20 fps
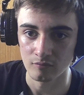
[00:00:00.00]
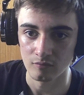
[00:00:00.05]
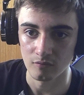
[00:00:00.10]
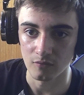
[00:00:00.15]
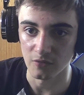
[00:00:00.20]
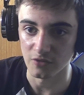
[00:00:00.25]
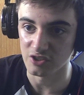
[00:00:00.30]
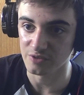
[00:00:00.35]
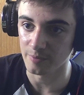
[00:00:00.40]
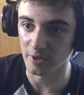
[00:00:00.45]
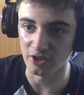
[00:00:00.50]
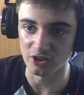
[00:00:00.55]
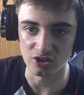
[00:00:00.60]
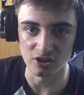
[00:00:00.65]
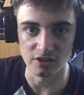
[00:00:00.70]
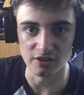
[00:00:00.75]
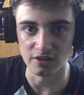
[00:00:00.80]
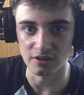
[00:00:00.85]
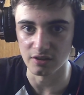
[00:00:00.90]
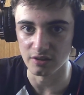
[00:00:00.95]

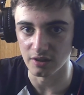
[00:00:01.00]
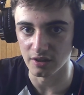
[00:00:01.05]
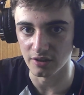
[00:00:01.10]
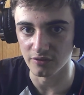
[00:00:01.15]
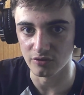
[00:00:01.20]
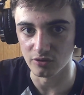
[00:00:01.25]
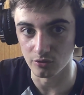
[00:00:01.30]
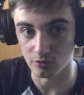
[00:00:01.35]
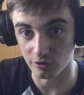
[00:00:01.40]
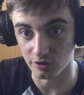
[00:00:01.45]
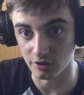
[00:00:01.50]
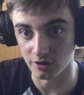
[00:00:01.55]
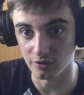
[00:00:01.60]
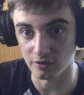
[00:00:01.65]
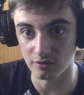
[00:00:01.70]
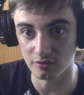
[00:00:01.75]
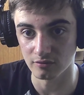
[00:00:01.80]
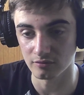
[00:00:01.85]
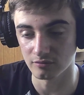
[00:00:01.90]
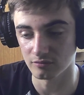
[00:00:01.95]
Especially if you're already,
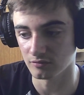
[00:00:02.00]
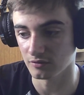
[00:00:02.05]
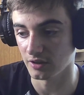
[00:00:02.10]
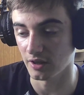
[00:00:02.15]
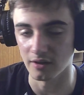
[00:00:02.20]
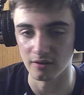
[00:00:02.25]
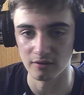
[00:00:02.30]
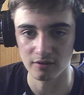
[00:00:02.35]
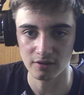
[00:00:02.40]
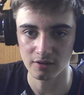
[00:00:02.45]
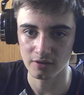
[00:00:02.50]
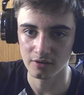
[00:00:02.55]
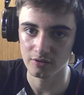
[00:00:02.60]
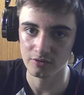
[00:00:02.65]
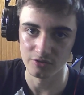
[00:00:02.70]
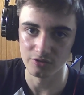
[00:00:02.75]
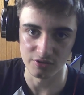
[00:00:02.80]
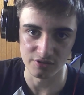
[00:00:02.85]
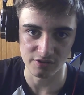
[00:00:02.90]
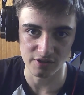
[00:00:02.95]

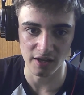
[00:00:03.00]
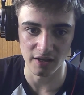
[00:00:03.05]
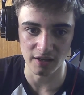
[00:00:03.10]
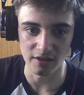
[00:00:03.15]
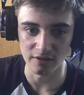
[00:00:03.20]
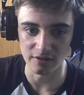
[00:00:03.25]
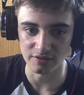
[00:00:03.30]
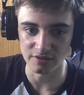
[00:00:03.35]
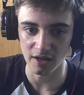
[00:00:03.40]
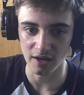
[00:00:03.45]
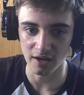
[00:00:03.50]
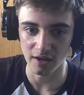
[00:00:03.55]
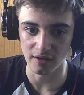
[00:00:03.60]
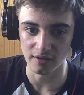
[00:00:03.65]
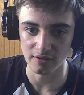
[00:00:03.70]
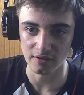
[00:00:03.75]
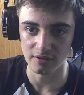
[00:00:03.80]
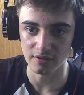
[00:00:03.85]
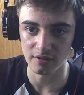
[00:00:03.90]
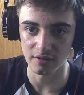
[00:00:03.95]
just take an
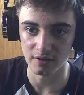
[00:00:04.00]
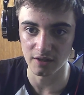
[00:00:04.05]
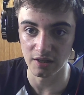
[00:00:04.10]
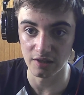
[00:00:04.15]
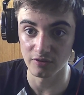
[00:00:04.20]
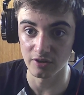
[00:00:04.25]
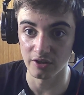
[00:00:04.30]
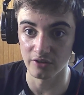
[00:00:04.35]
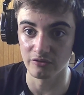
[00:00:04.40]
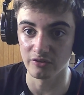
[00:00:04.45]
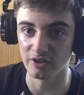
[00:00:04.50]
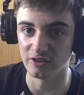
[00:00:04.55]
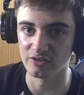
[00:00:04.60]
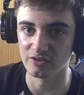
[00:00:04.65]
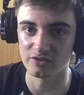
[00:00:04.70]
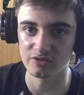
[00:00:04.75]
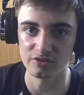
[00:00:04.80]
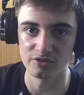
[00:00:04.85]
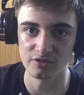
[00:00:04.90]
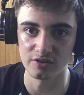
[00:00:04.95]
attack. Even if
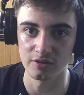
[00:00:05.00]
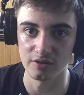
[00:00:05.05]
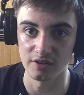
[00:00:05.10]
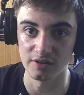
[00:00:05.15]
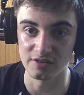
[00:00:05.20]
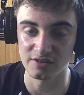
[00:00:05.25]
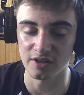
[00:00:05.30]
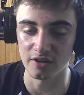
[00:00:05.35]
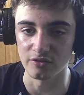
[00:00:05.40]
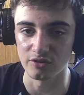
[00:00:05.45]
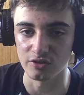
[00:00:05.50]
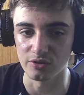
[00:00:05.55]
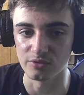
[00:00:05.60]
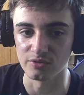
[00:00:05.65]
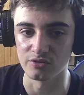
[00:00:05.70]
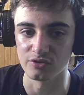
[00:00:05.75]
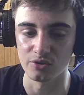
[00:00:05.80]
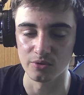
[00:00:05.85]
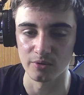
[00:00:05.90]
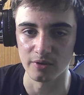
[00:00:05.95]
it's, instead of using
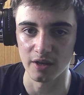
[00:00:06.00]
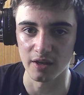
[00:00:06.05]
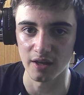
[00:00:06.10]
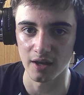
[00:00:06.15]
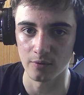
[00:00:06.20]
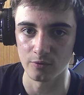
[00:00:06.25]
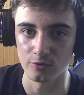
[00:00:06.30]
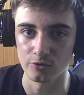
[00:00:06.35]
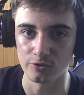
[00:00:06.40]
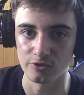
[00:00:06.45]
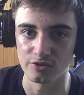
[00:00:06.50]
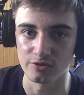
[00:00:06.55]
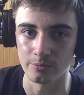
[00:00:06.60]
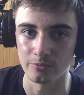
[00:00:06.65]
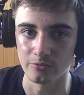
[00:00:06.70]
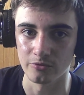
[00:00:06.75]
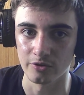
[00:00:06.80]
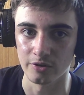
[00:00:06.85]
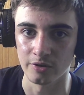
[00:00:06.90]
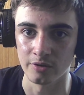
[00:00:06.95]
2k counter or
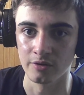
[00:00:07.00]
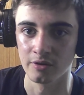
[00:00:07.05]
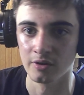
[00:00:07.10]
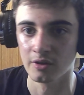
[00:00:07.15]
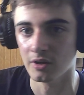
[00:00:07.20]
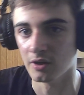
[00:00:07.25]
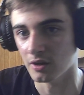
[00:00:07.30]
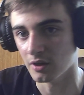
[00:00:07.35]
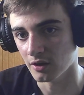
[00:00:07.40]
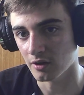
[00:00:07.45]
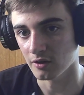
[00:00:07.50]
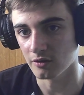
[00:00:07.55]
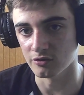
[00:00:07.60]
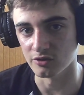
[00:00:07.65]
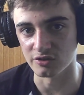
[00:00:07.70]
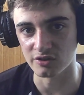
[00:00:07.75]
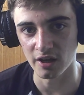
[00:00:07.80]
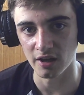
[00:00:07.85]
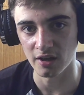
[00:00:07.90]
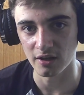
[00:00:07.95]
something,
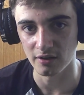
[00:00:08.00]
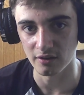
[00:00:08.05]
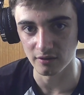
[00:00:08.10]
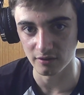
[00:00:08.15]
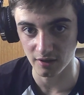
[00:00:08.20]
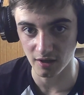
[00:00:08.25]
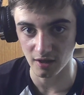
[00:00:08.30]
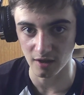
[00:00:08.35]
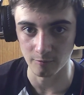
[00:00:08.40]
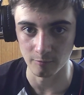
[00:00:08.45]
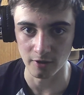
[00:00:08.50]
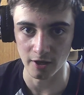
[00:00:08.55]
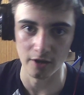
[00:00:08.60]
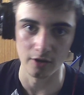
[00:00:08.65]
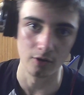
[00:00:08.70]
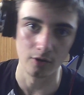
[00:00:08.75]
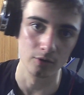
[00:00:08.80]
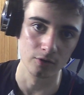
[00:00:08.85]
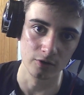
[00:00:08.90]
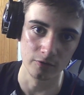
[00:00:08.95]
just get him
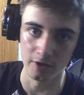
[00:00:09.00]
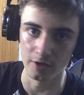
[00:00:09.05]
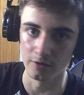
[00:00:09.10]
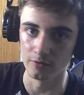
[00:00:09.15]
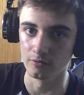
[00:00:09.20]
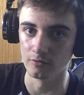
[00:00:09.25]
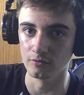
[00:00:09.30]
KO'd and then